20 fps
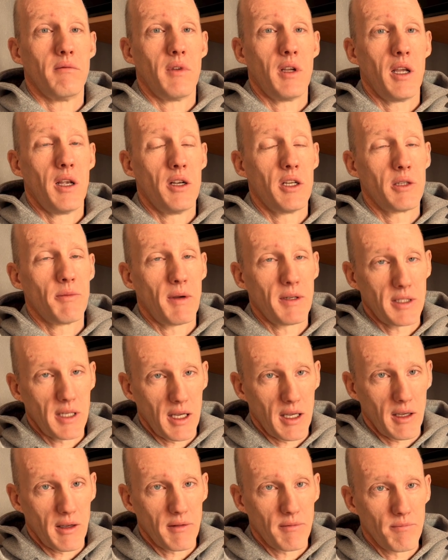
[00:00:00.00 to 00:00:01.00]
here's my
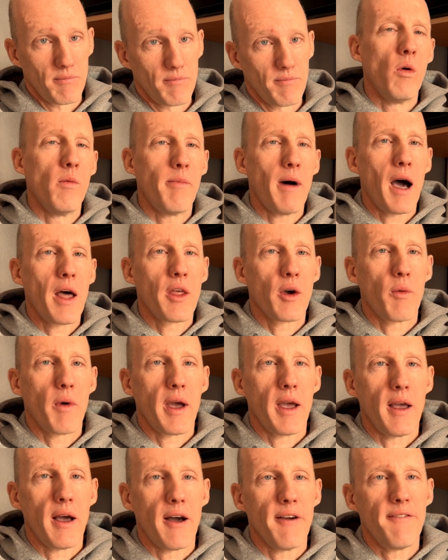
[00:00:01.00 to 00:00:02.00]
take. And by the
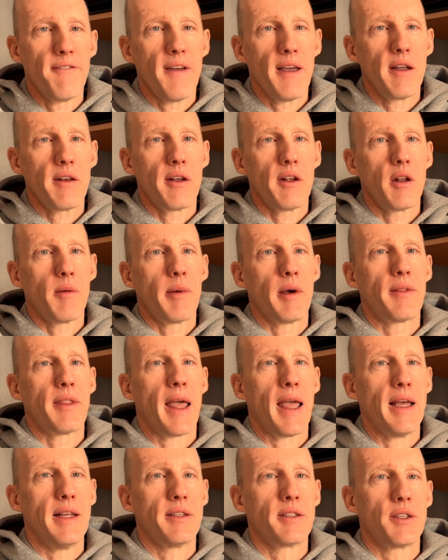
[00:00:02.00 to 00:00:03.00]
way, I found out about the
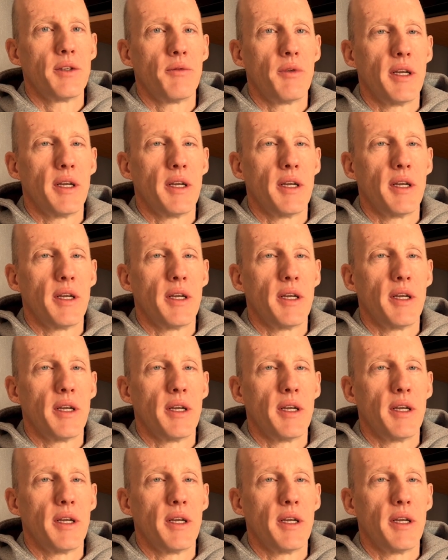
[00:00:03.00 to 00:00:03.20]
Henson